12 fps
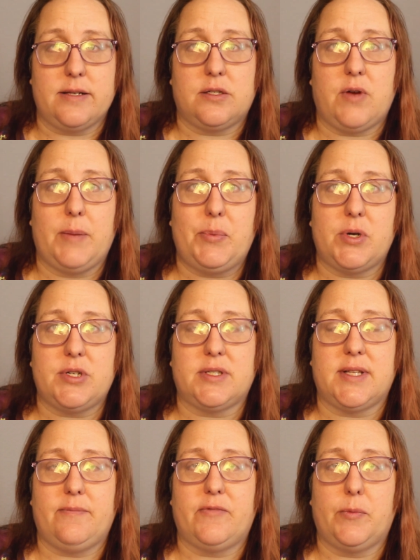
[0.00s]
So I
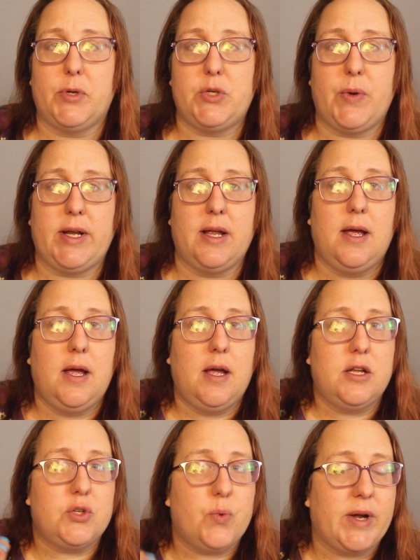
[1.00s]
purchased them for between
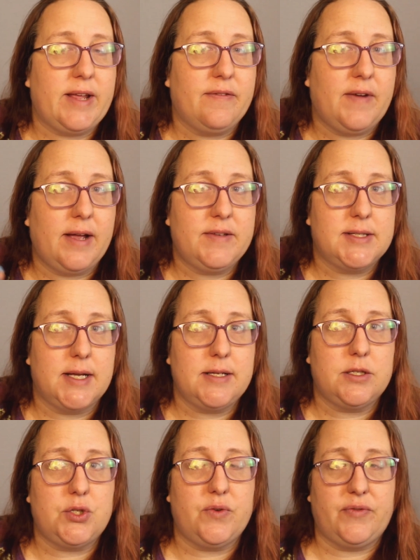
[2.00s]
25
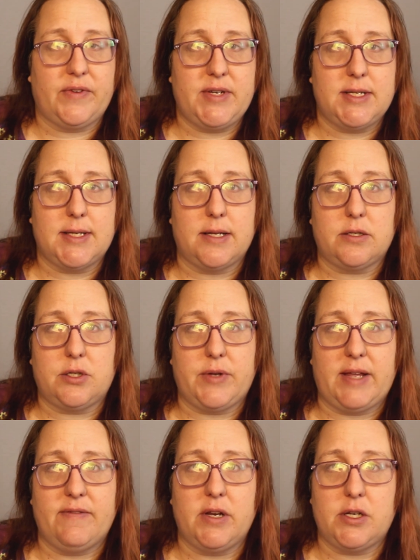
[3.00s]
cents to 50 cents to
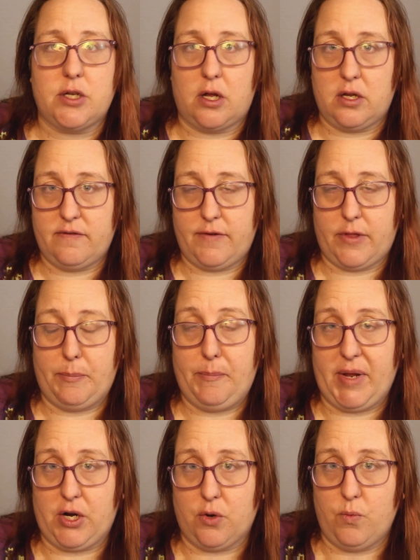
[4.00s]
even $1 for the
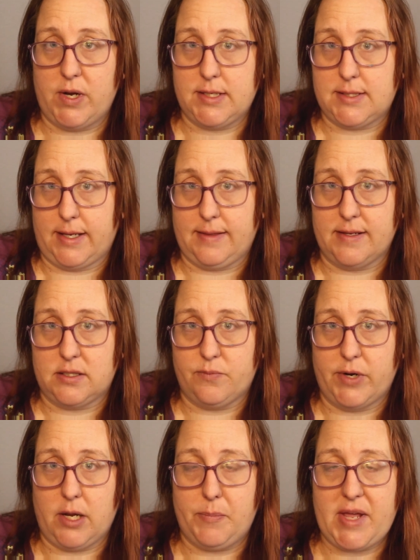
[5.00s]
bigger ones like this
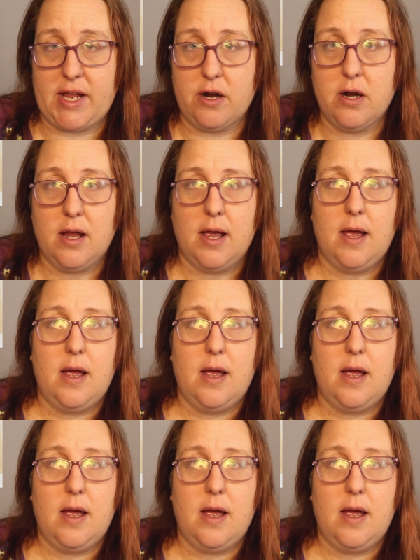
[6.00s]
one up here.